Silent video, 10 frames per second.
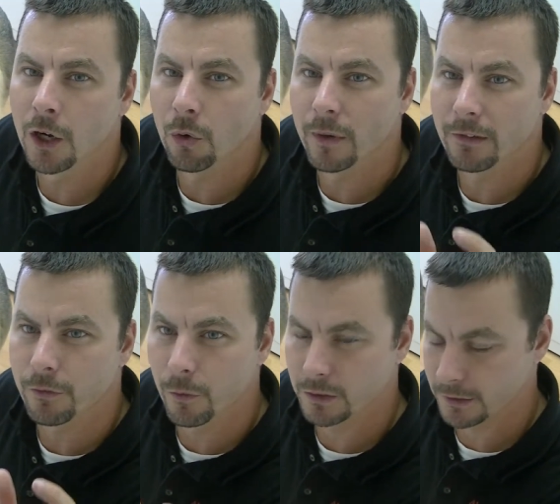
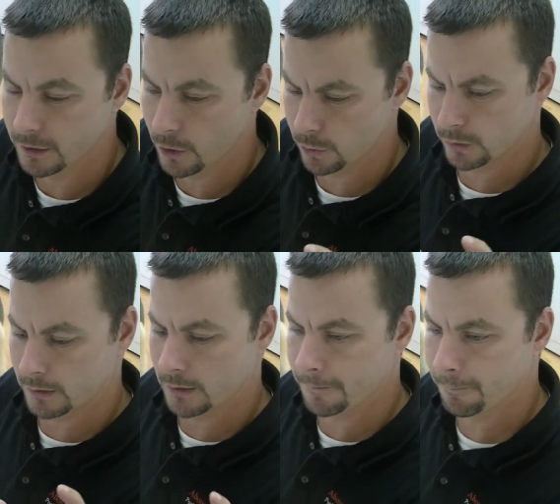reinforcing those
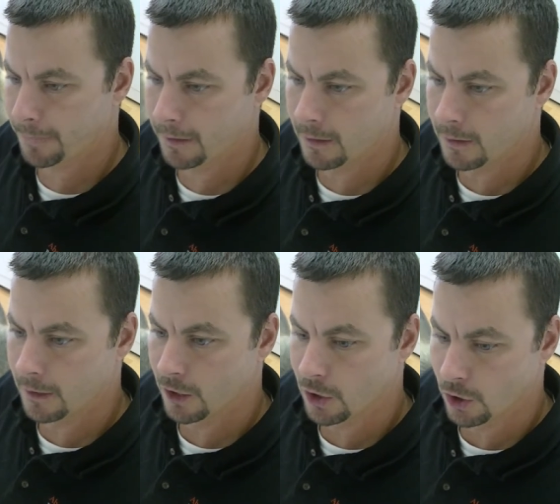
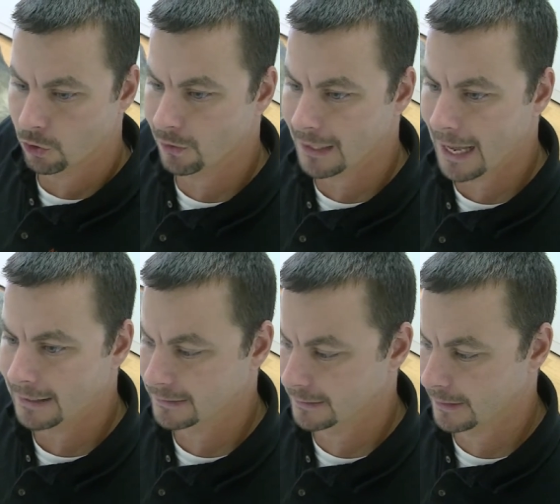relaxing